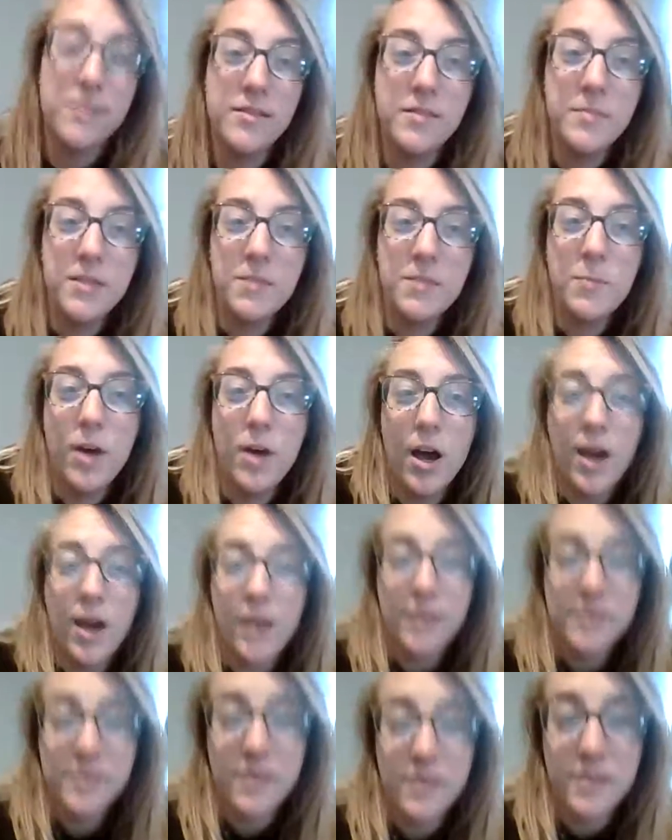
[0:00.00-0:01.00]
is Miss
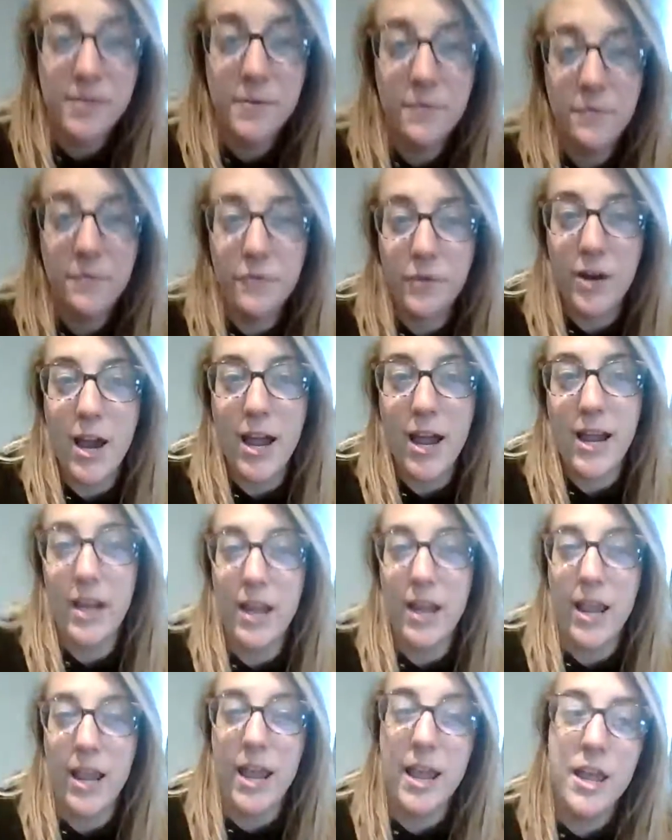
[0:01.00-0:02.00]
Poske. It's
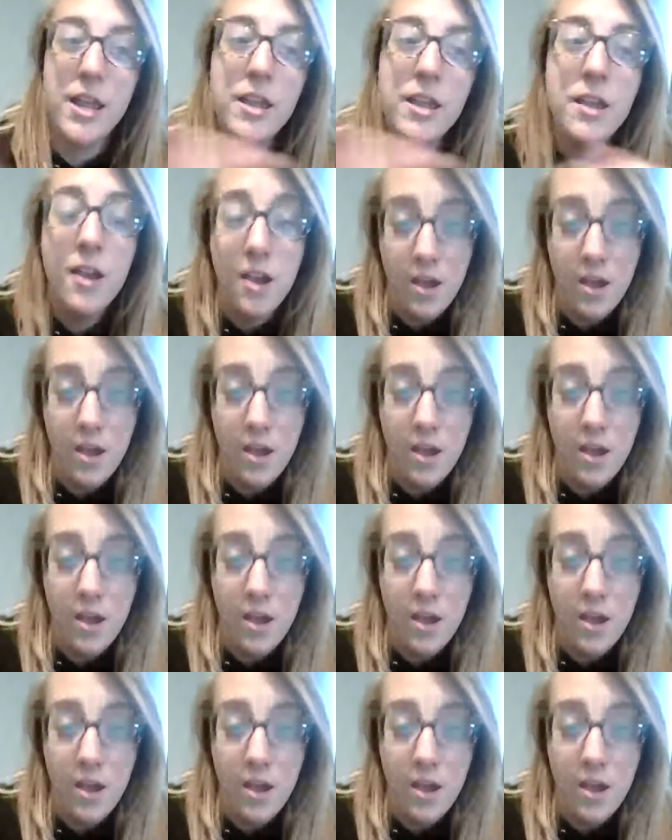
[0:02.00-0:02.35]
Friday.